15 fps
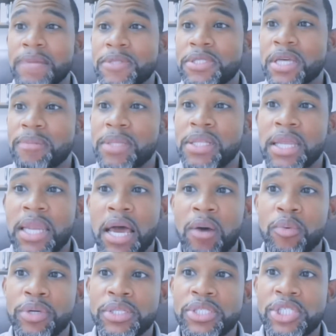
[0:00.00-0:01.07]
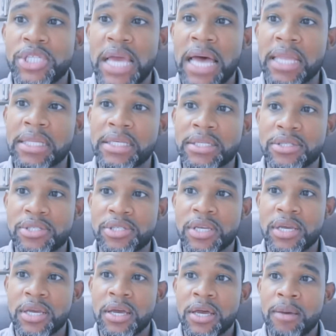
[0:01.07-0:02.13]
Something that I would challenge
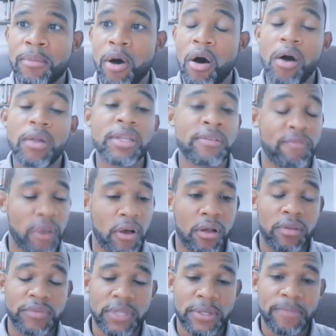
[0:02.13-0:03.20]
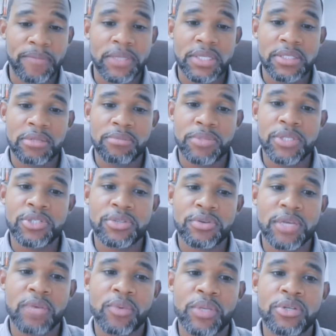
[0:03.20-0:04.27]
all involved is to be
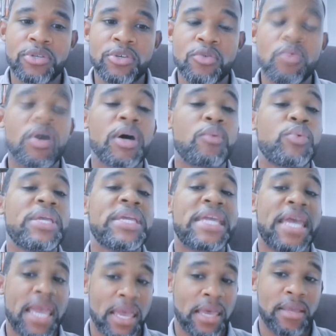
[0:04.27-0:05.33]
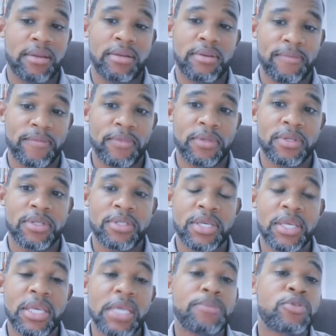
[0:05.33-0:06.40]
sure that we do what we can
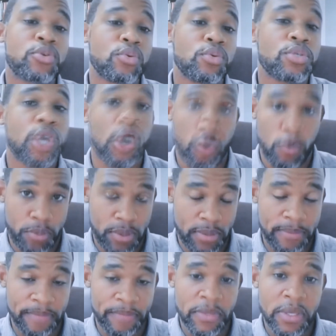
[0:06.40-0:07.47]
to keep schools open.